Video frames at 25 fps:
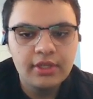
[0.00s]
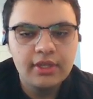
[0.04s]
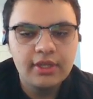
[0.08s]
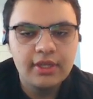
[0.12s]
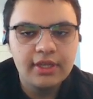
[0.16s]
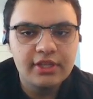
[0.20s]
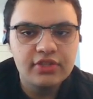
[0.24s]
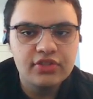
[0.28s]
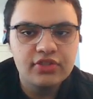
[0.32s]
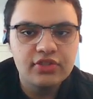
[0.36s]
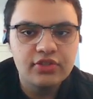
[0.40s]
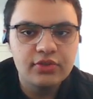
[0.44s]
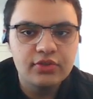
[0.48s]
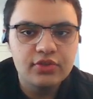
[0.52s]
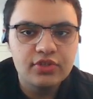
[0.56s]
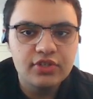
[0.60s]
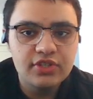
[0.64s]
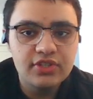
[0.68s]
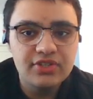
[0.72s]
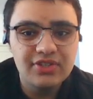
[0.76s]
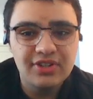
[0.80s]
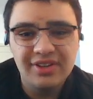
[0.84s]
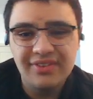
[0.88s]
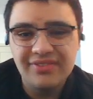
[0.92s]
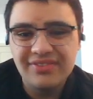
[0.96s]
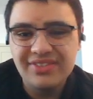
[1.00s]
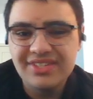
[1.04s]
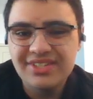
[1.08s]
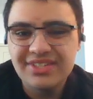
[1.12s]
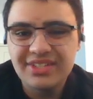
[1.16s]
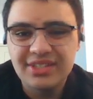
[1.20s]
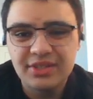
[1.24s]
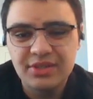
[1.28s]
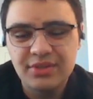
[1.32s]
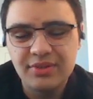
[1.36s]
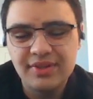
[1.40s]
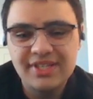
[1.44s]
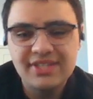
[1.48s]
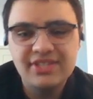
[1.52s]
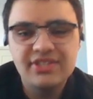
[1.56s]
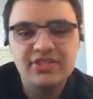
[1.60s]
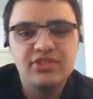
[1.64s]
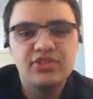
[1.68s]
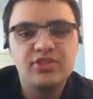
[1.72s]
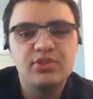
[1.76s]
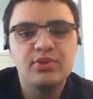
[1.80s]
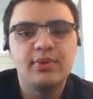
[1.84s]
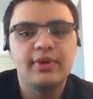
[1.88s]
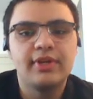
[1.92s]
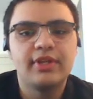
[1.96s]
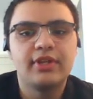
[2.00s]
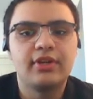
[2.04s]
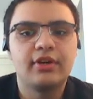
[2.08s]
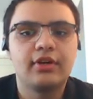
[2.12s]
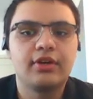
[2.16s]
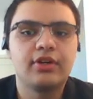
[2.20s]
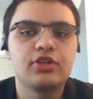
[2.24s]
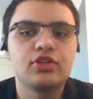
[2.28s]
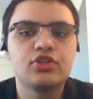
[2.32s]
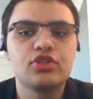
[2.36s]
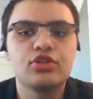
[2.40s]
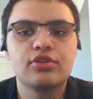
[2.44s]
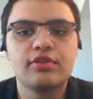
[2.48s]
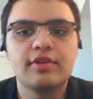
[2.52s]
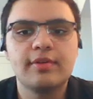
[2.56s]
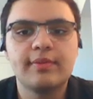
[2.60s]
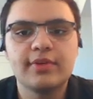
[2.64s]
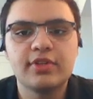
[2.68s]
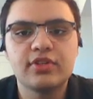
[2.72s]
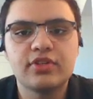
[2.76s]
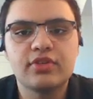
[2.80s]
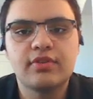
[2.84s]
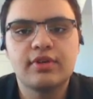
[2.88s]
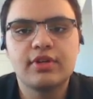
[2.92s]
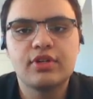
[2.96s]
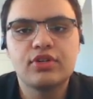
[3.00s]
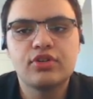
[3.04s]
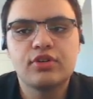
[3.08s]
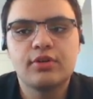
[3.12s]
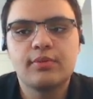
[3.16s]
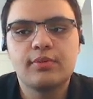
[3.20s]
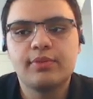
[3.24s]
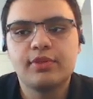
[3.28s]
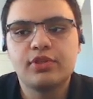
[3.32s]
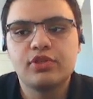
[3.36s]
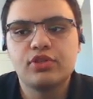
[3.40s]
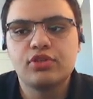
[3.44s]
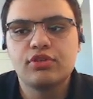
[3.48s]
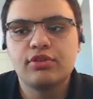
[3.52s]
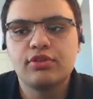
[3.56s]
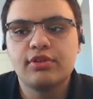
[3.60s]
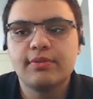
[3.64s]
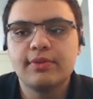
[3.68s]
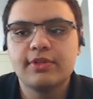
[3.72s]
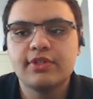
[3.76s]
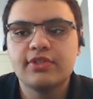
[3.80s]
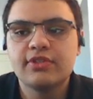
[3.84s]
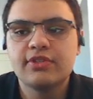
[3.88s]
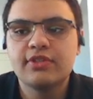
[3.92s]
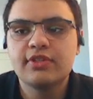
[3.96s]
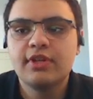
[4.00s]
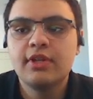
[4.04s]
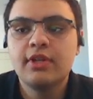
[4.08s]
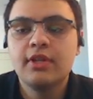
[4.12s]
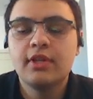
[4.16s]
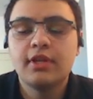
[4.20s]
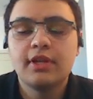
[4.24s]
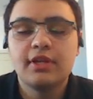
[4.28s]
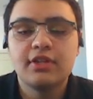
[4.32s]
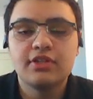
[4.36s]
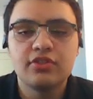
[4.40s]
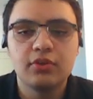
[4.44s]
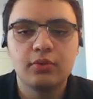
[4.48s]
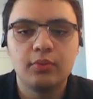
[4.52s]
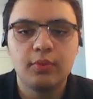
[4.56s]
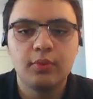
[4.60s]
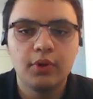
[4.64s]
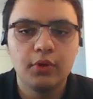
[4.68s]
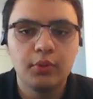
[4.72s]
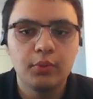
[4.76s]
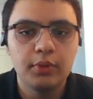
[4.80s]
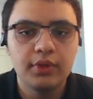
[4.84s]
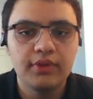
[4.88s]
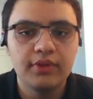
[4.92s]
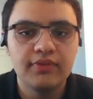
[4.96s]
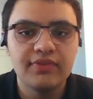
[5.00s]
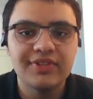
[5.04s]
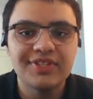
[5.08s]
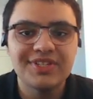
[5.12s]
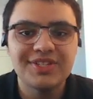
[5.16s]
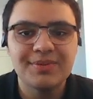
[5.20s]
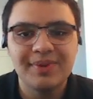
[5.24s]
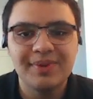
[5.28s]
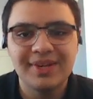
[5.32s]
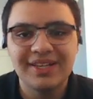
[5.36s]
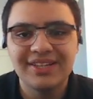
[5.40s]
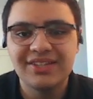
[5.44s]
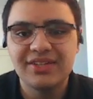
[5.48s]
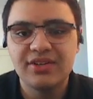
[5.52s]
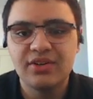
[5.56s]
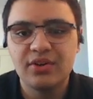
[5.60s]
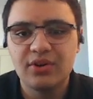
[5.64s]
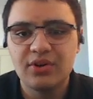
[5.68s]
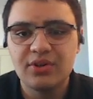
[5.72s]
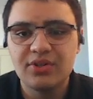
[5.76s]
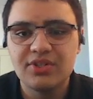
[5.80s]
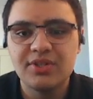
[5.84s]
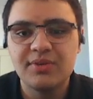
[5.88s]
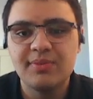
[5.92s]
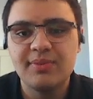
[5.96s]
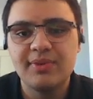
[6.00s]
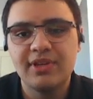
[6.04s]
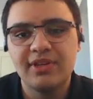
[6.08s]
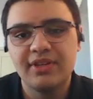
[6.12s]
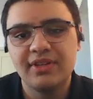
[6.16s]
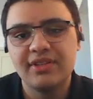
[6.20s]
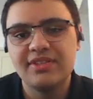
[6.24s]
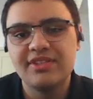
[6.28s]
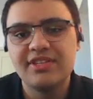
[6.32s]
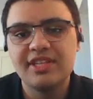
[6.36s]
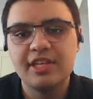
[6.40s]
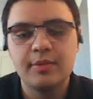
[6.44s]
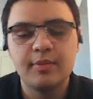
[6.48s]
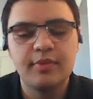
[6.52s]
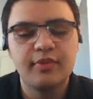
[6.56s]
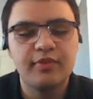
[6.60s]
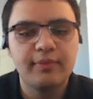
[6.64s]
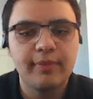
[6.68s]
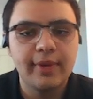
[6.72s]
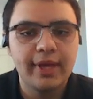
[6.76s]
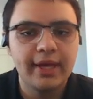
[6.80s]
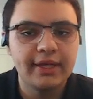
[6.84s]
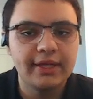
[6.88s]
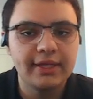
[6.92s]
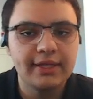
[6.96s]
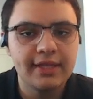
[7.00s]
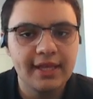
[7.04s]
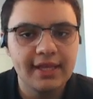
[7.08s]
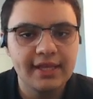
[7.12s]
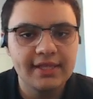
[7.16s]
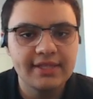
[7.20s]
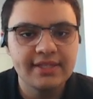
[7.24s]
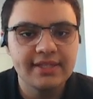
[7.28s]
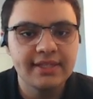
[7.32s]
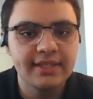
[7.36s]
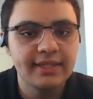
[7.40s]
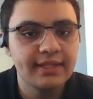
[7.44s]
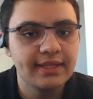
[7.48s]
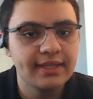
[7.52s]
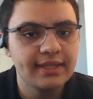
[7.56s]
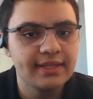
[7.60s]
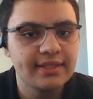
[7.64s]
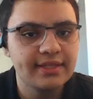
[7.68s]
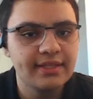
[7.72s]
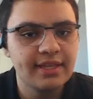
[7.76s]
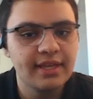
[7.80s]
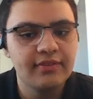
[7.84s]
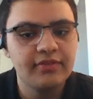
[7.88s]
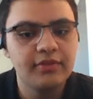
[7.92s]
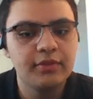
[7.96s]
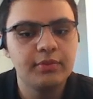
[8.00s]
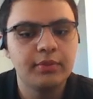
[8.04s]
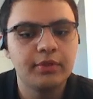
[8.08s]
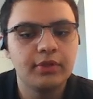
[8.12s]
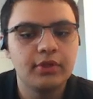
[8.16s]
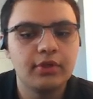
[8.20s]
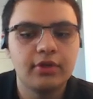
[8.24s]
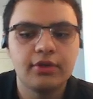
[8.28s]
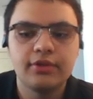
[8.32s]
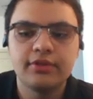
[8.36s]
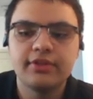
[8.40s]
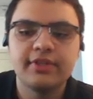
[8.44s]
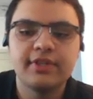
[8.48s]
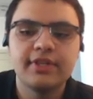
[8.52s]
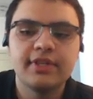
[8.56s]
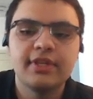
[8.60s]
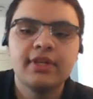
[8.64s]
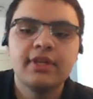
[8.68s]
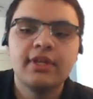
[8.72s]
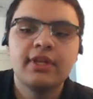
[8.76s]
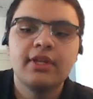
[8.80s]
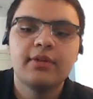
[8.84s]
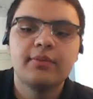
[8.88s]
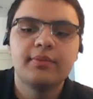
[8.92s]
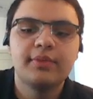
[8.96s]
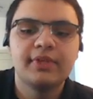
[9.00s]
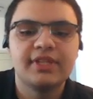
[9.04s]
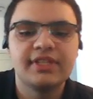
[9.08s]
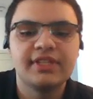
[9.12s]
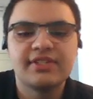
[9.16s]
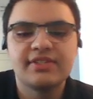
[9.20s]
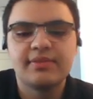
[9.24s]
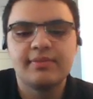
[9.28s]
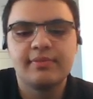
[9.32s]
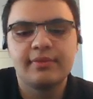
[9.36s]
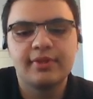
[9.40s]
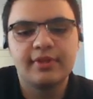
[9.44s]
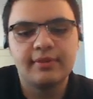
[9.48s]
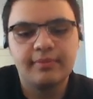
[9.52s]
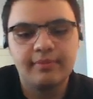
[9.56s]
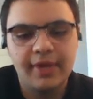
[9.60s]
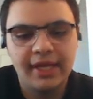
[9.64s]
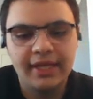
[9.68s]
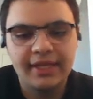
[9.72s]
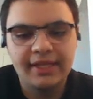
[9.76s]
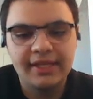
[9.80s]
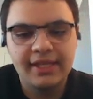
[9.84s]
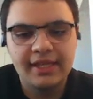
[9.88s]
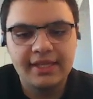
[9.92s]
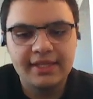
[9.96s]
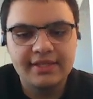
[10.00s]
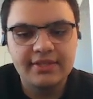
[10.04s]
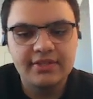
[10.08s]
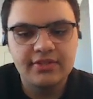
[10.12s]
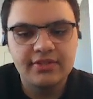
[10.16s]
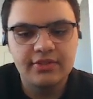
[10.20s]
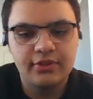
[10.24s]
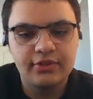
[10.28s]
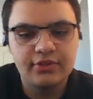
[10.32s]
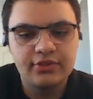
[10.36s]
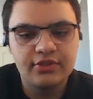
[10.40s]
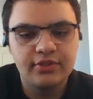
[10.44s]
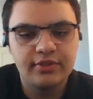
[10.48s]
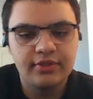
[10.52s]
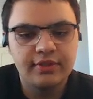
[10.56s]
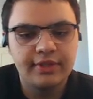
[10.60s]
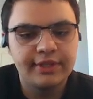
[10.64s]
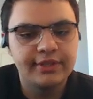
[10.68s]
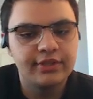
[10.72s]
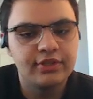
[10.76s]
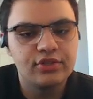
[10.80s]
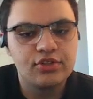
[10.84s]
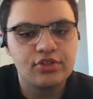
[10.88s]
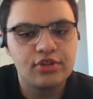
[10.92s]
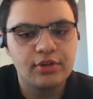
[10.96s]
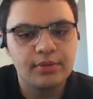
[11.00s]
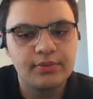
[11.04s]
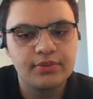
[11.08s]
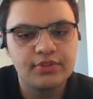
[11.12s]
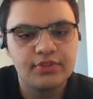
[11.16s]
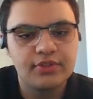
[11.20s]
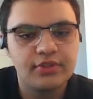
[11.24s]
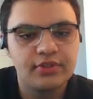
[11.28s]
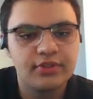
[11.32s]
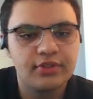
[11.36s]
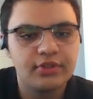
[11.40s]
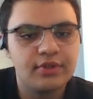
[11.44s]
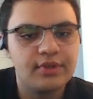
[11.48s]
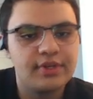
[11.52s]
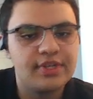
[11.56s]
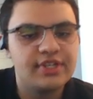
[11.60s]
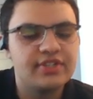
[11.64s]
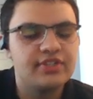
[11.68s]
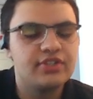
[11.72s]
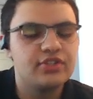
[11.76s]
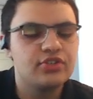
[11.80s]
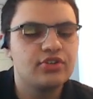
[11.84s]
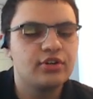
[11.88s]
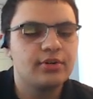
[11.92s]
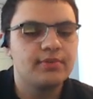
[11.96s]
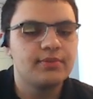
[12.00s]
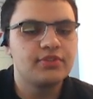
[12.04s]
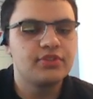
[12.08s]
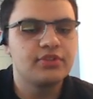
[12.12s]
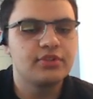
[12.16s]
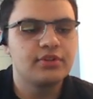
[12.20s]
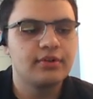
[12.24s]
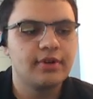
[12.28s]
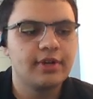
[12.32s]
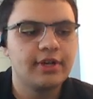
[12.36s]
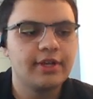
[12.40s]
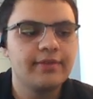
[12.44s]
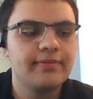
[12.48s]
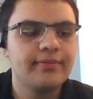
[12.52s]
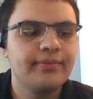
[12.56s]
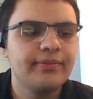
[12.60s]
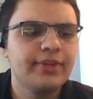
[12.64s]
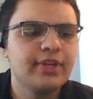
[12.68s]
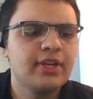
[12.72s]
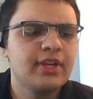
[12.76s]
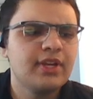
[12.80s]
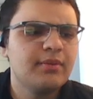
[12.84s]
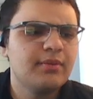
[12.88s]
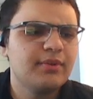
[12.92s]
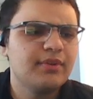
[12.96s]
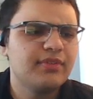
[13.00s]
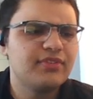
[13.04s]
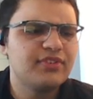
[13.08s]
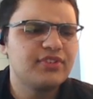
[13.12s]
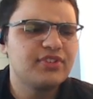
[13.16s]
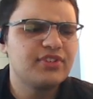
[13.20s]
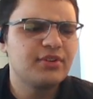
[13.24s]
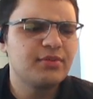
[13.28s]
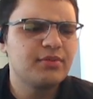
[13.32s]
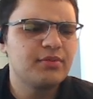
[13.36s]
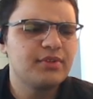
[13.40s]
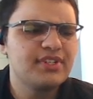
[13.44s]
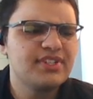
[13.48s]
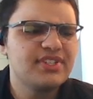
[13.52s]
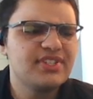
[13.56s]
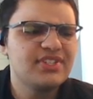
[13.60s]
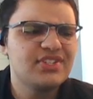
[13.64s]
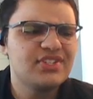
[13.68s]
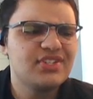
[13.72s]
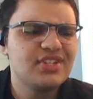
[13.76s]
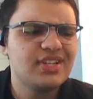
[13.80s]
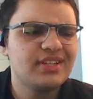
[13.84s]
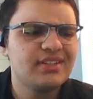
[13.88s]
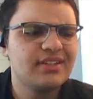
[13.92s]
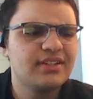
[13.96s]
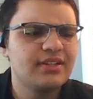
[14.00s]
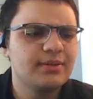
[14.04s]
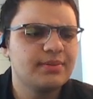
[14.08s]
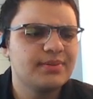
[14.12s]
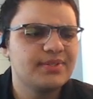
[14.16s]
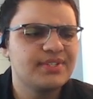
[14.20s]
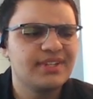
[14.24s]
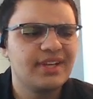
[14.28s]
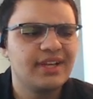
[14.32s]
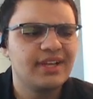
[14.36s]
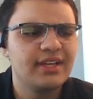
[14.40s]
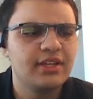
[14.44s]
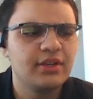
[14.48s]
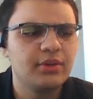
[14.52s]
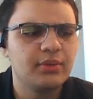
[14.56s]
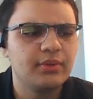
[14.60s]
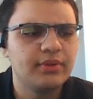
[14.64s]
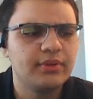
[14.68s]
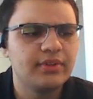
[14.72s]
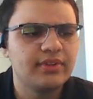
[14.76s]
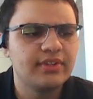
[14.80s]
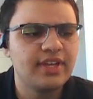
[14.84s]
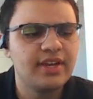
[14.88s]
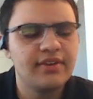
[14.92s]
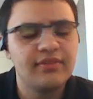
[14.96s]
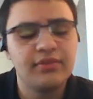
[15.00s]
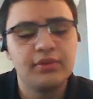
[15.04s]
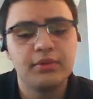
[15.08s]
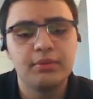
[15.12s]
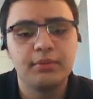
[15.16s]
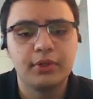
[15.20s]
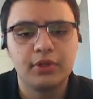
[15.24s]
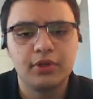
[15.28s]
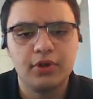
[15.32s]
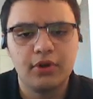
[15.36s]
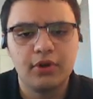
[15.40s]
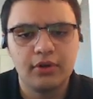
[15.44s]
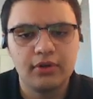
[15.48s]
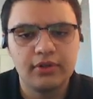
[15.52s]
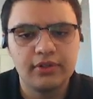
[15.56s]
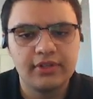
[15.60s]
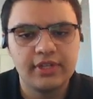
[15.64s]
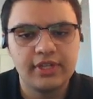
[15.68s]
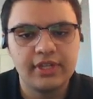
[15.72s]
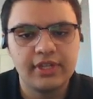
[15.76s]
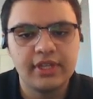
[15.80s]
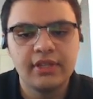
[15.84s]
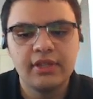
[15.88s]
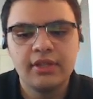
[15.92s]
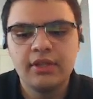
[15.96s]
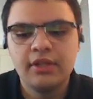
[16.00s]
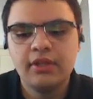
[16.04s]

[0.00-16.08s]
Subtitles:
And so she's obviously a crazy QAnon extremist, right? Trump extremist. And so one would have expected her to be on the team of Matt Gaetz and against Kevin McCarthy, because Matt Gaetz is also like the Trumpster, the crazy Trumpster, right? But for some reason, she ended up siding with Kevin McCarthy.